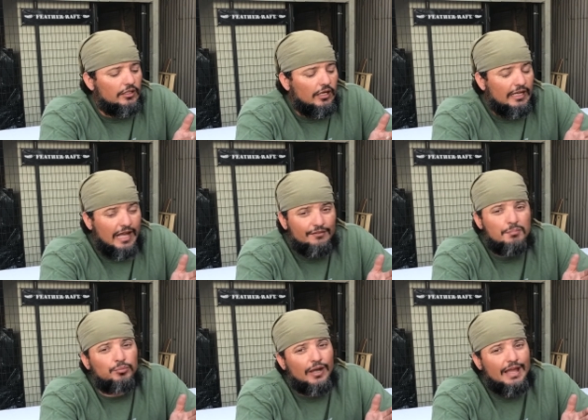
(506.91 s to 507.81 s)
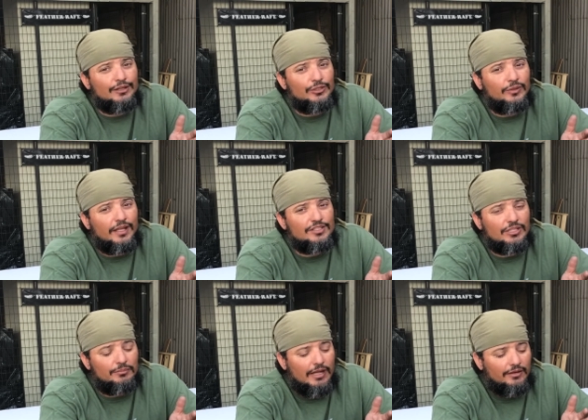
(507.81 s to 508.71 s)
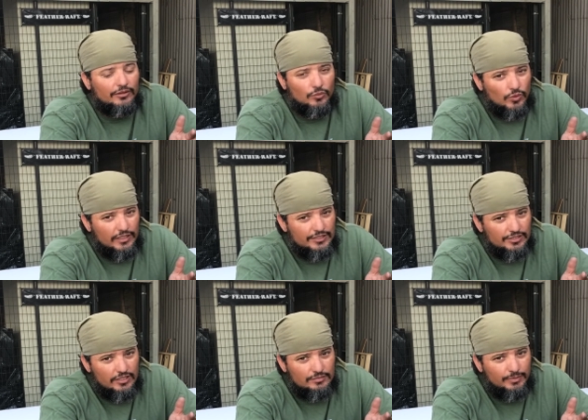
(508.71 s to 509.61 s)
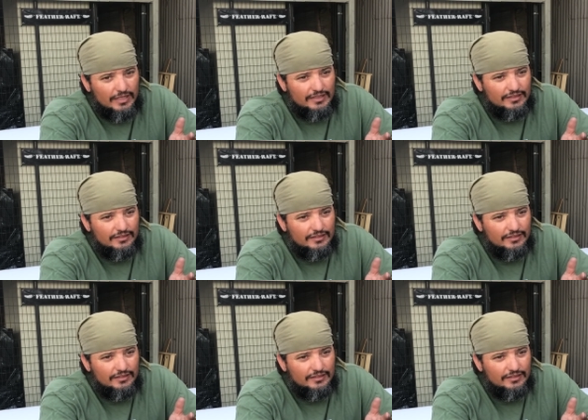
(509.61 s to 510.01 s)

I have a brand new AGM battery, the one I just bought.